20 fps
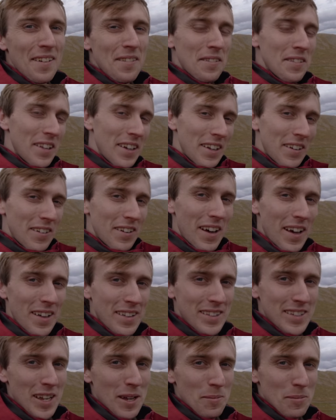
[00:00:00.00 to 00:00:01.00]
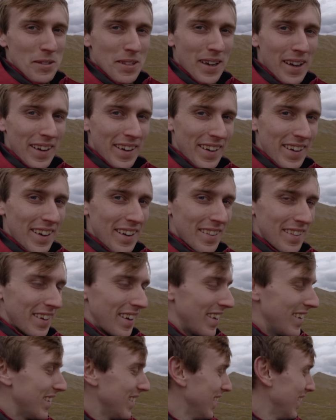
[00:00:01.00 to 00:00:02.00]
with the little tabs hanging out the
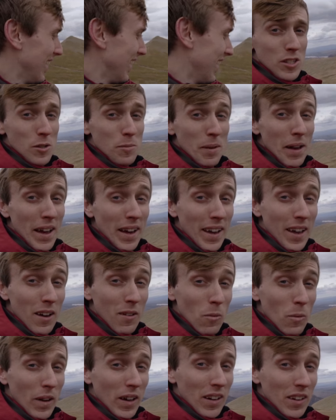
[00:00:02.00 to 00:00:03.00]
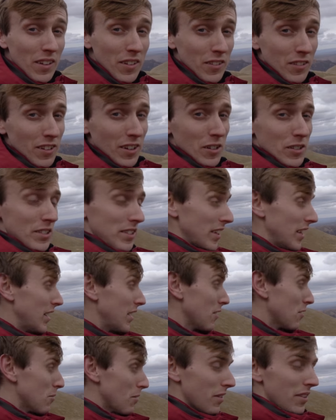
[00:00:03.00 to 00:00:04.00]
end. So better get a wiggle on, or else
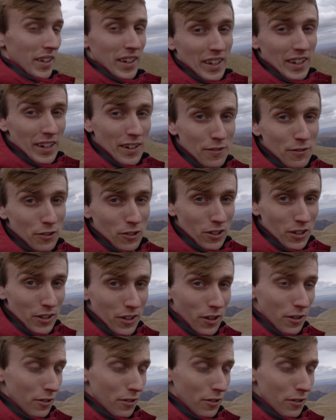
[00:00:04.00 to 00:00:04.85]
Lily will be thinking I've fallen